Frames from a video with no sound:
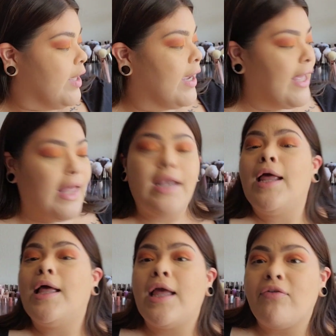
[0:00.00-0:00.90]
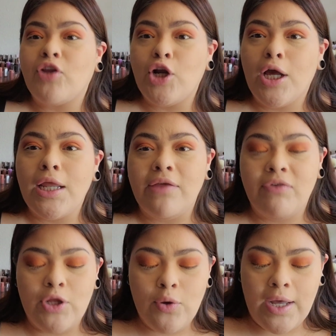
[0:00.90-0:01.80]
Again, if they're not
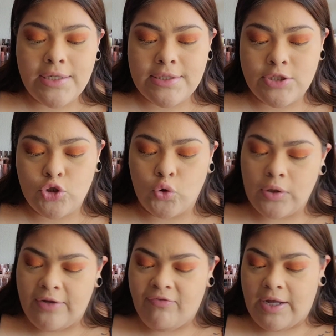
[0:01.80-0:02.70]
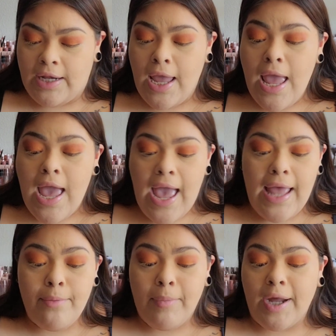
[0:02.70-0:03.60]
even, you guys, that's totally fine.
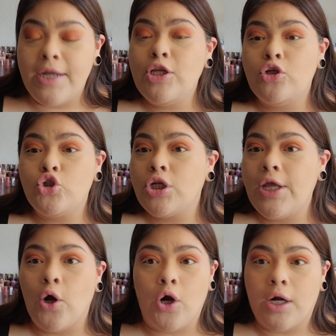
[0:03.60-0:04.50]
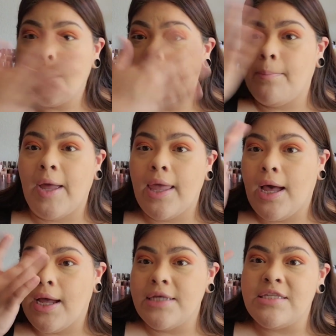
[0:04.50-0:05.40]
And mine usually aren't, like my
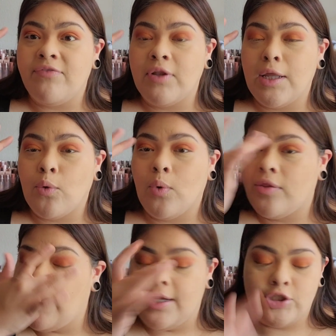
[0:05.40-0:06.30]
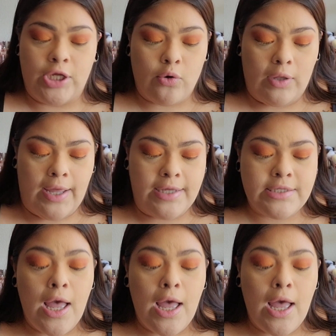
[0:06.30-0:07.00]
eyes, even like where the eyeshadow lays,